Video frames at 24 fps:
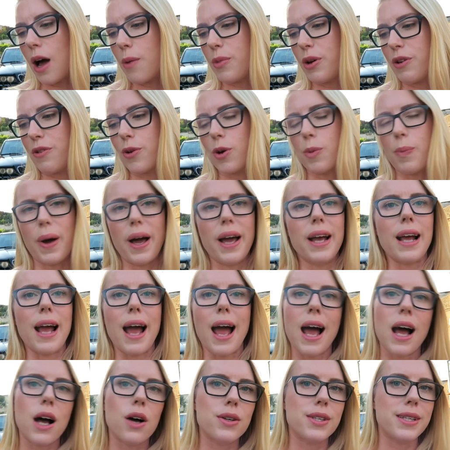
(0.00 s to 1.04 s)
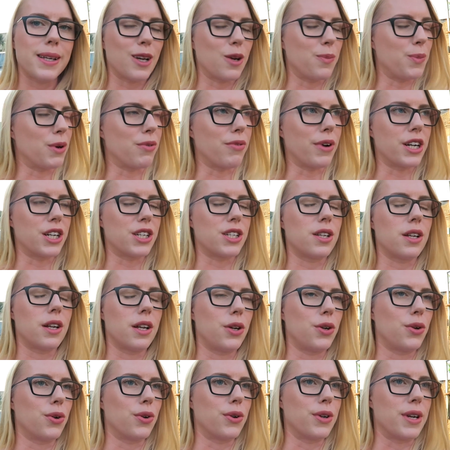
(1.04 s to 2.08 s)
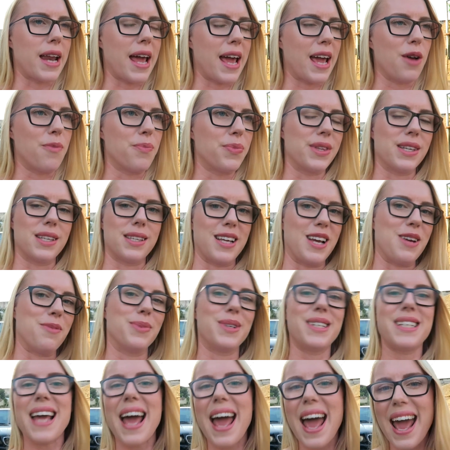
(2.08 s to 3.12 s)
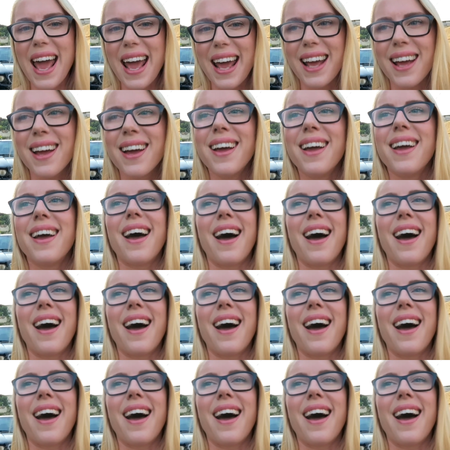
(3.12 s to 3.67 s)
If you're buying a house, it can be registered in your name the same day.